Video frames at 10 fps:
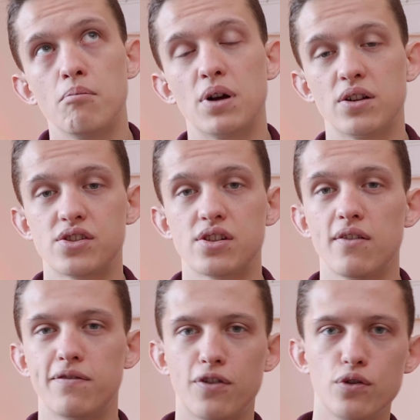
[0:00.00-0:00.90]
but
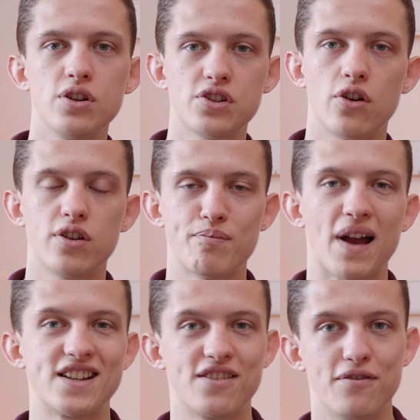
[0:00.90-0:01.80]
focus on the
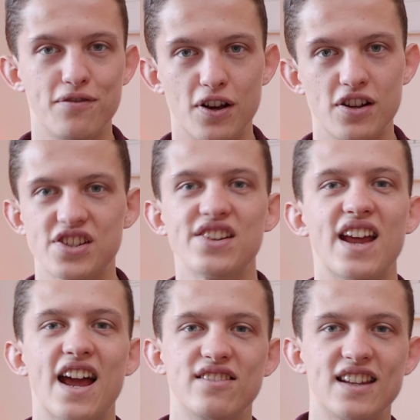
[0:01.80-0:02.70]
pattern first and
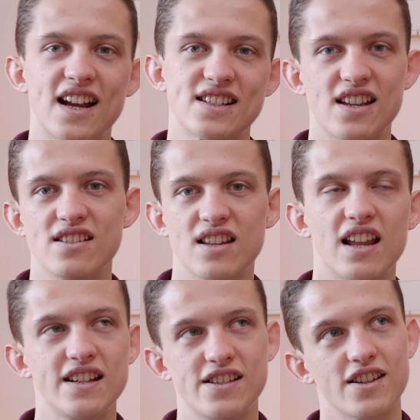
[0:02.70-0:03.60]
add the accents
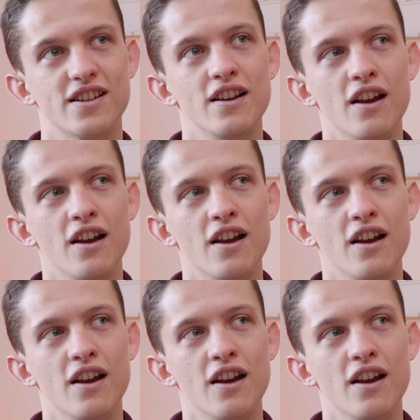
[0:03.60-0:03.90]
later.